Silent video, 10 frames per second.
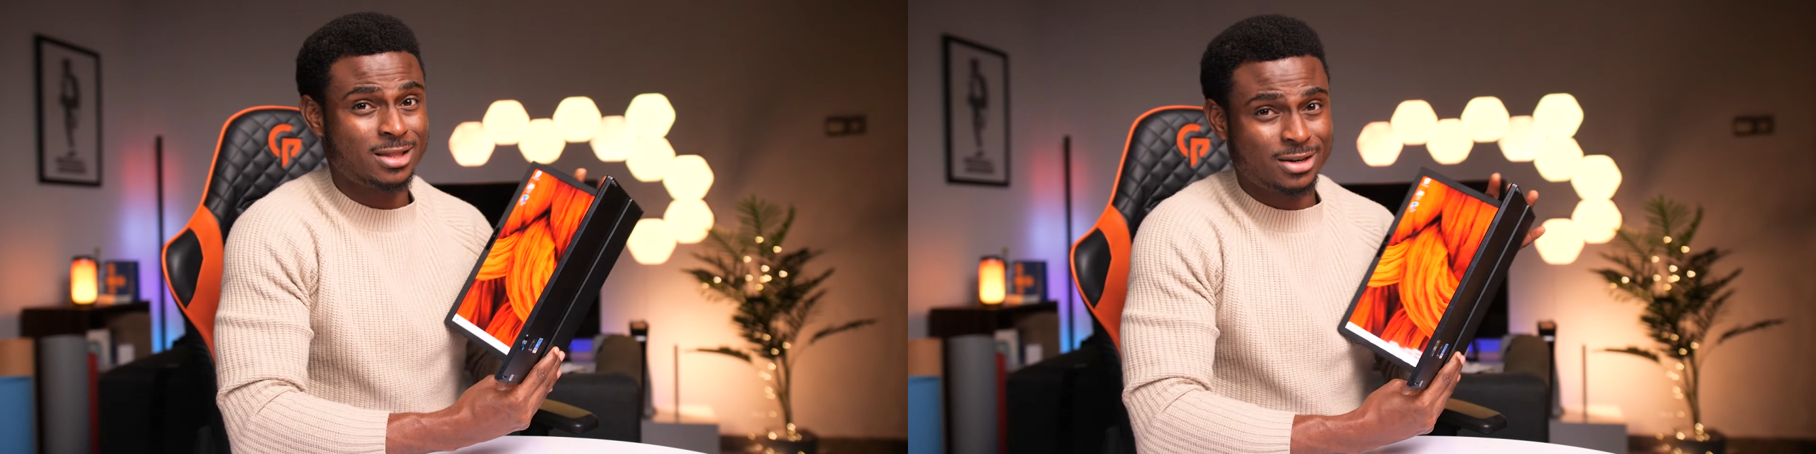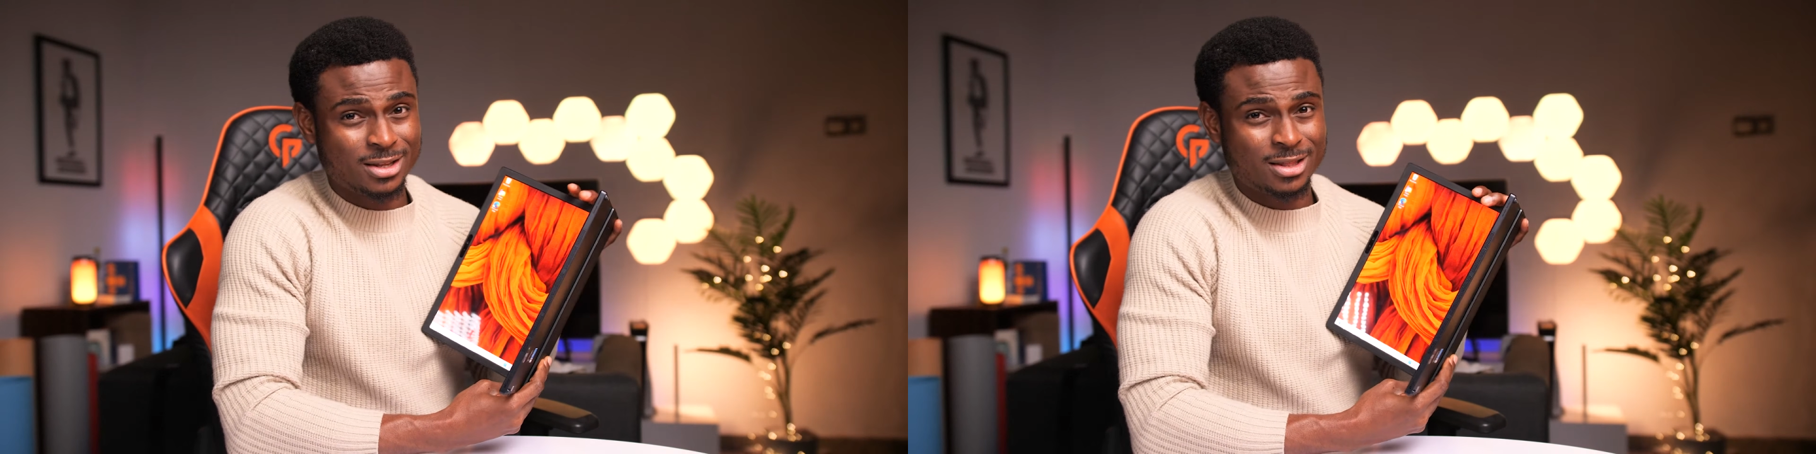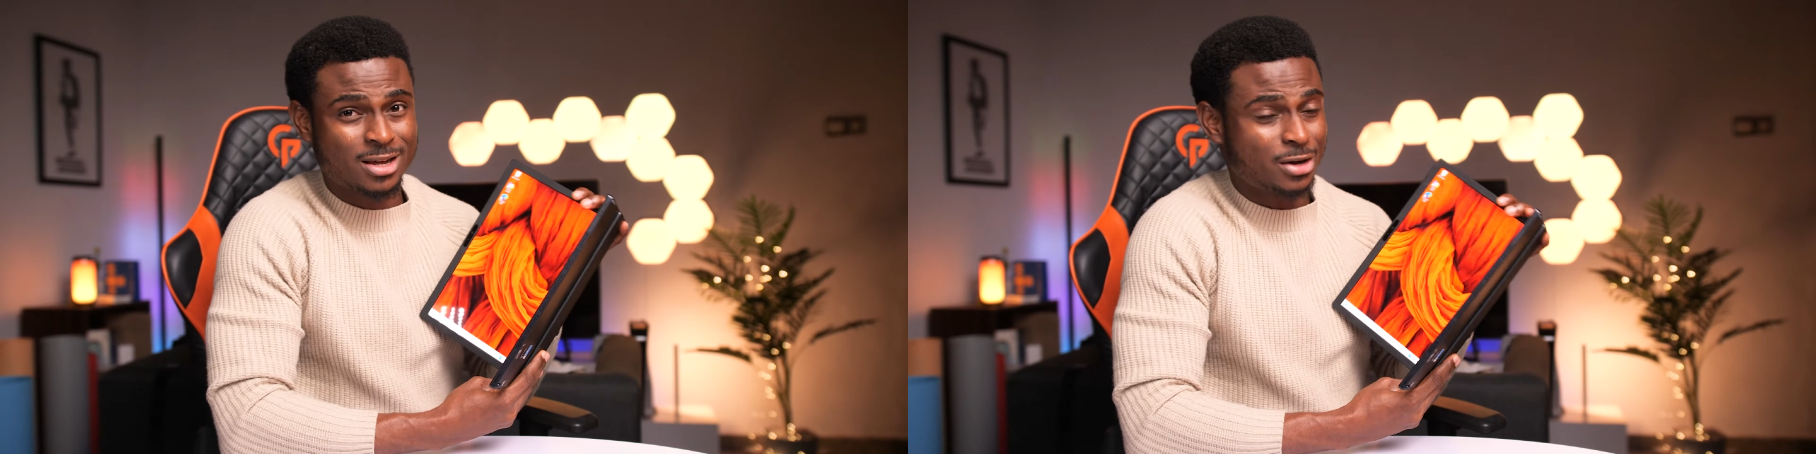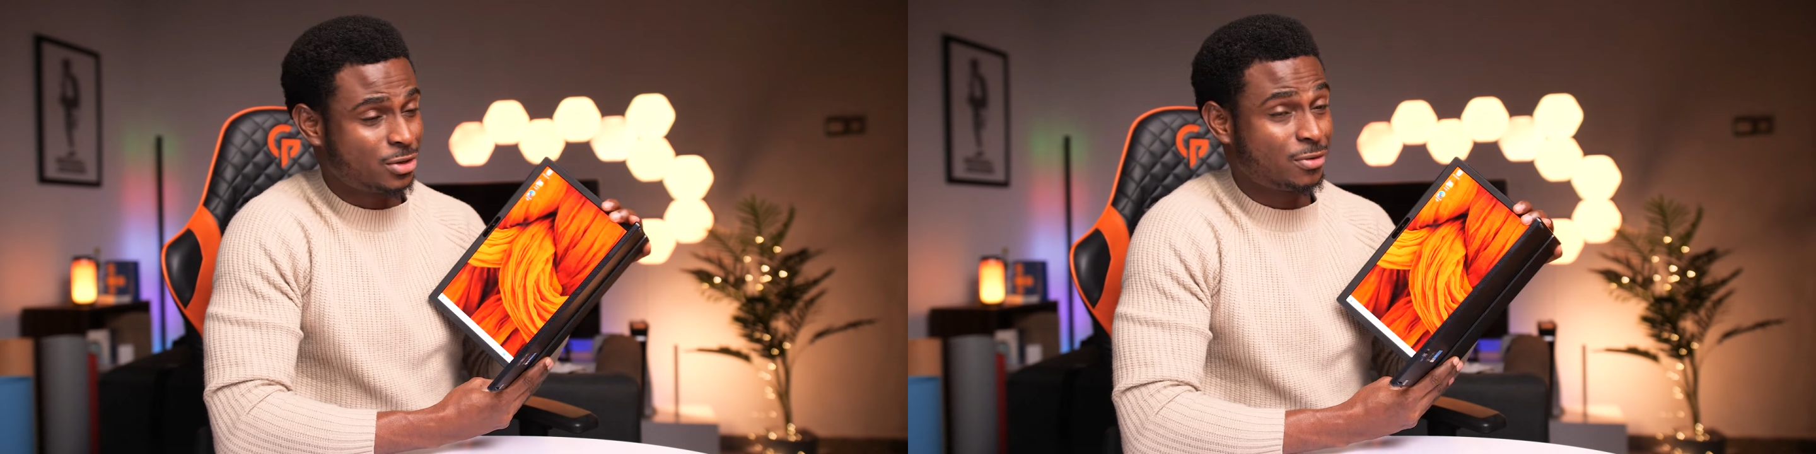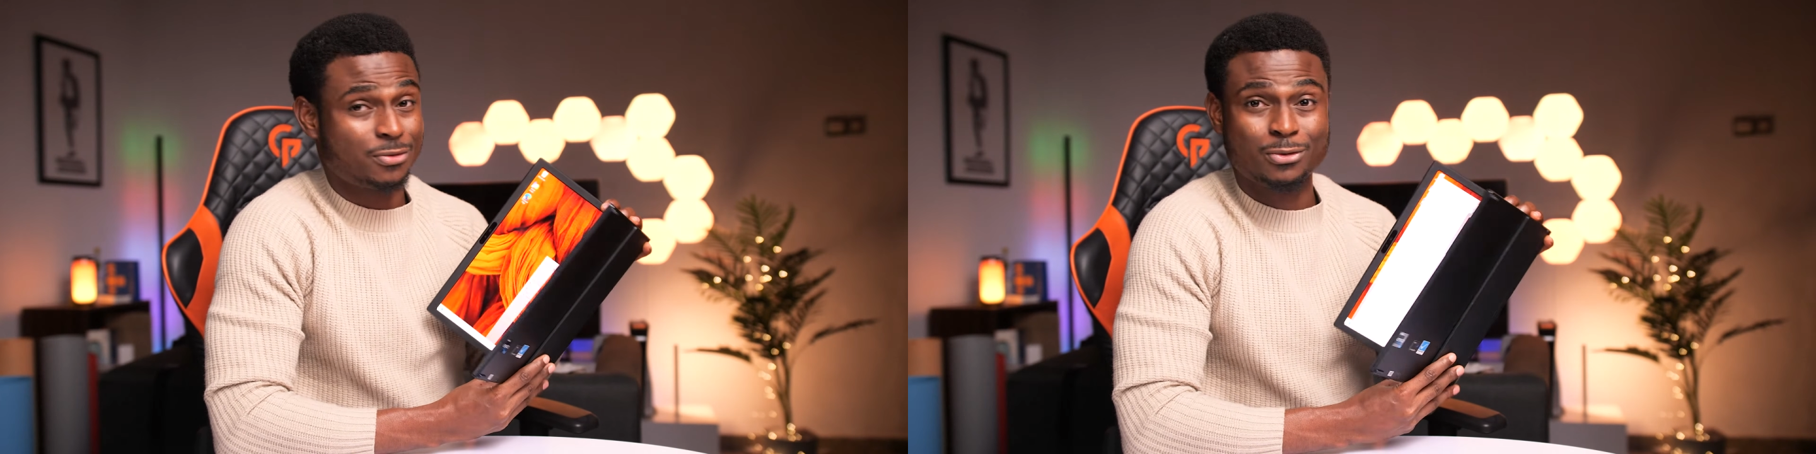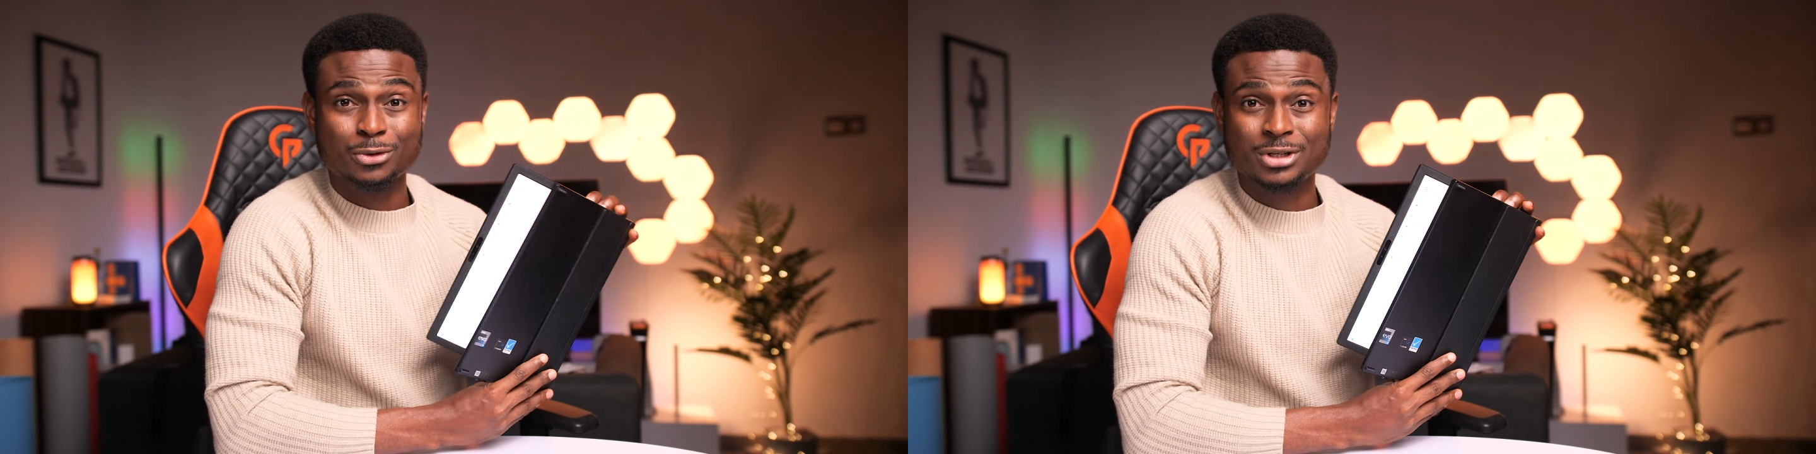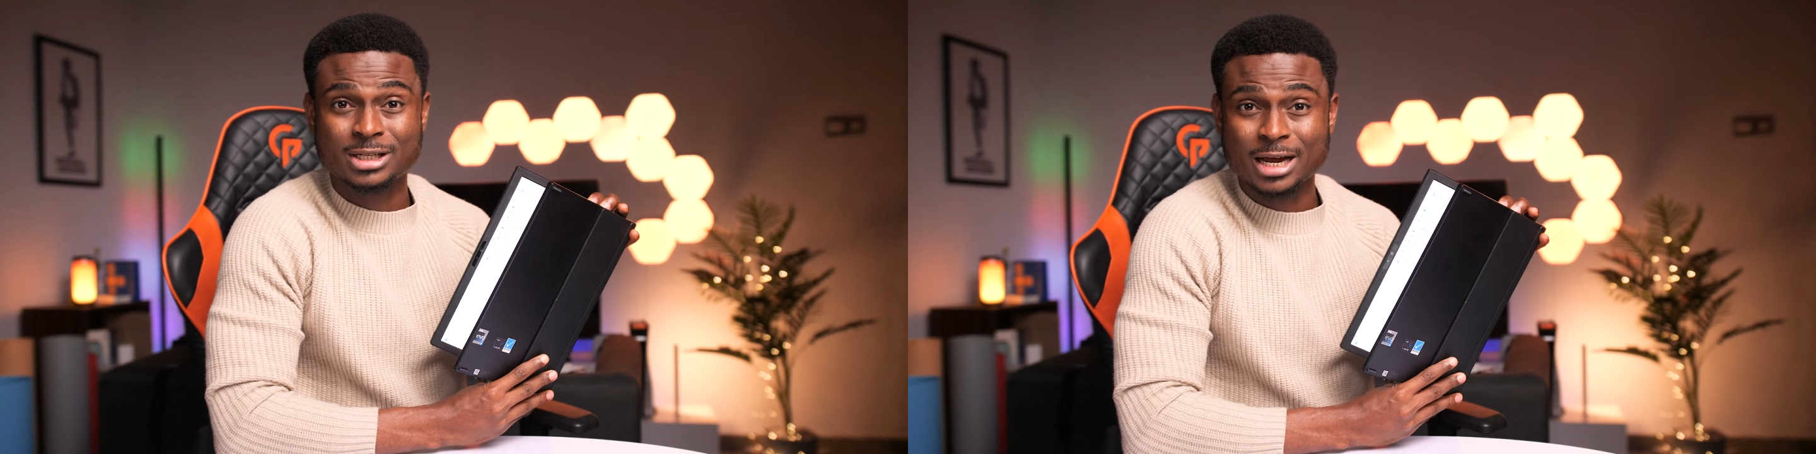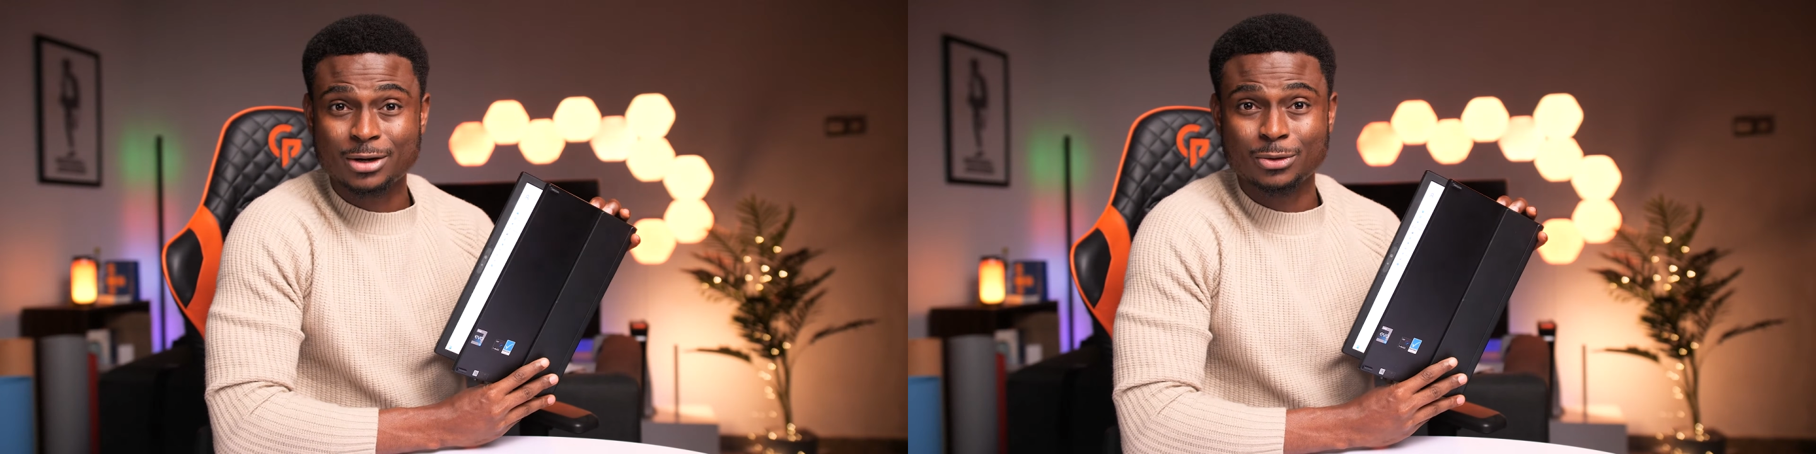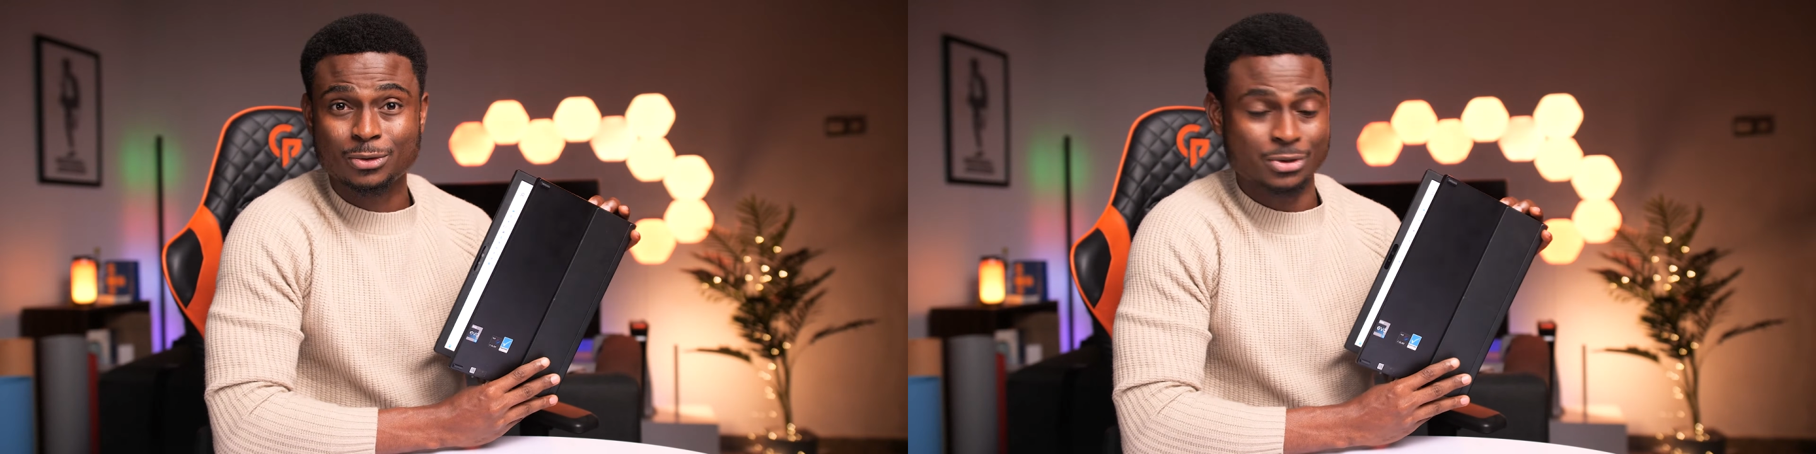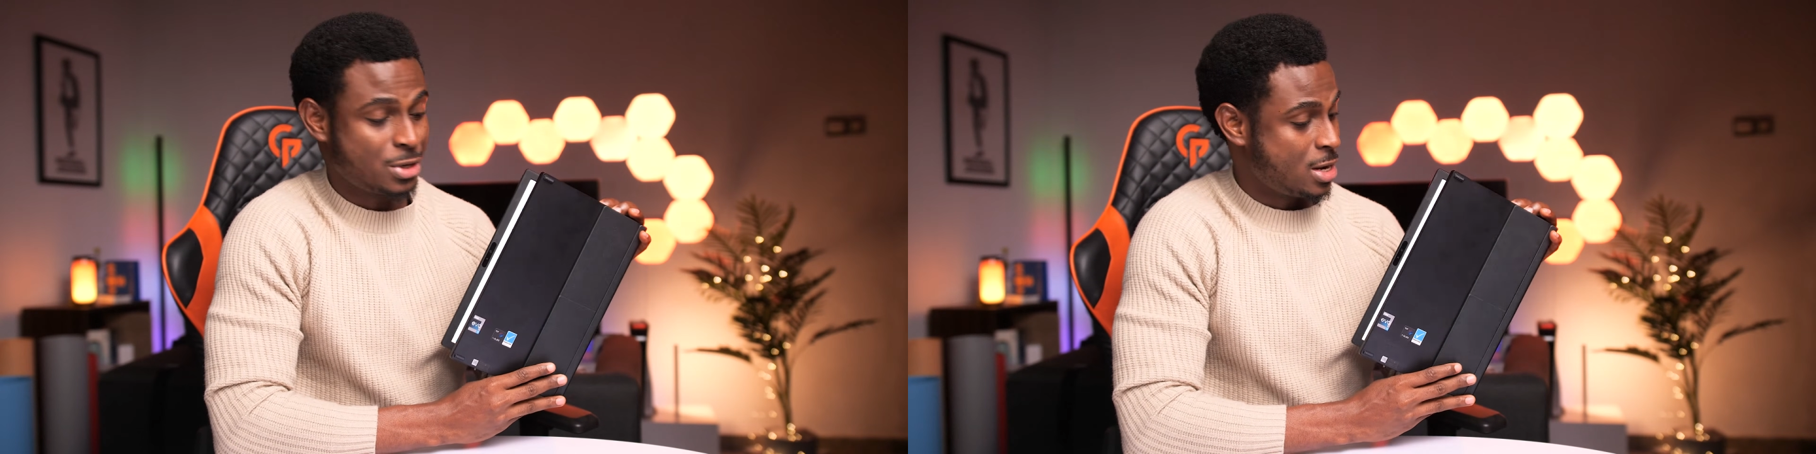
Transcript: 30,000 fold cycles.